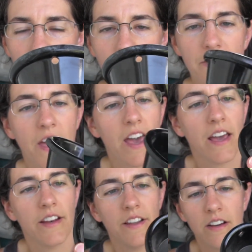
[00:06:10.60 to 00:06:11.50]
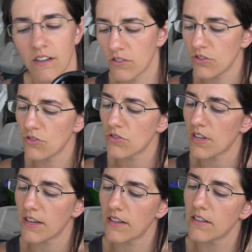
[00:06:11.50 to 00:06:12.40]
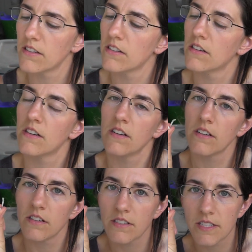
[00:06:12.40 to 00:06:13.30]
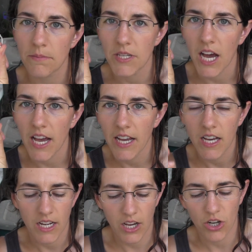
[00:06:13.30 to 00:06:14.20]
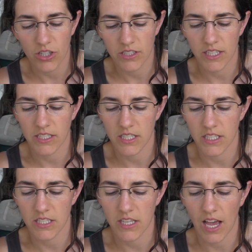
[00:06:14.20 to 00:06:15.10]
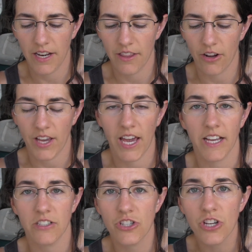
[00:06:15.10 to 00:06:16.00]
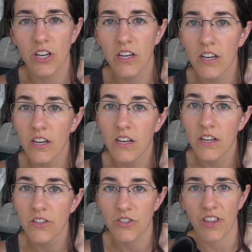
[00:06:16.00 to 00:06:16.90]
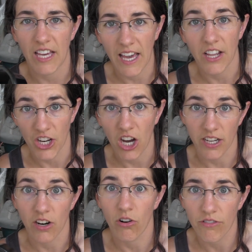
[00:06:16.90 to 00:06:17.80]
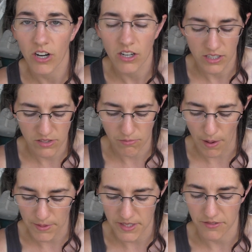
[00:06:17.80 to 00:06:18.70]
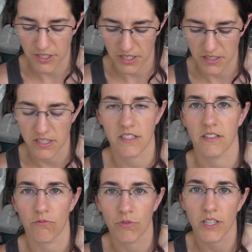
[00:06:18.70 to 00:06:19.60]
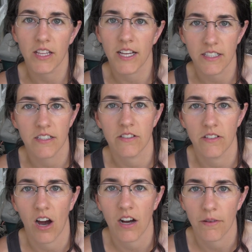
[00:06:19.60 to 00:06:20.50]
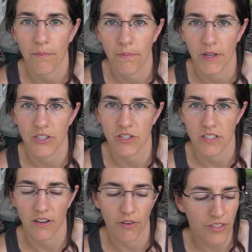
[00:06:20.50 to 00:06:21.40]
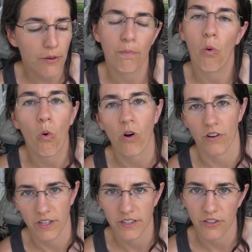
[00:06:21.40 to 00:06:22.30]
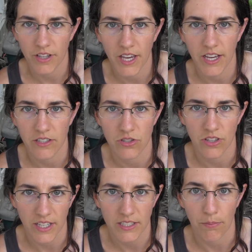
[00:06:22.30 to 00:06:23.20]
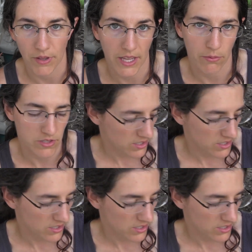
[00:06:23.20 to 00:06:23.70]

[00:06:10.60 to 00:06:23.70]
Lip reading: And then use a zip tie, and I hooked it to the side of their cage so they can't knock it over, because rabbits have a tendency to really like to knock a bunch of stuff over. They're bored in their cage, so they like to play with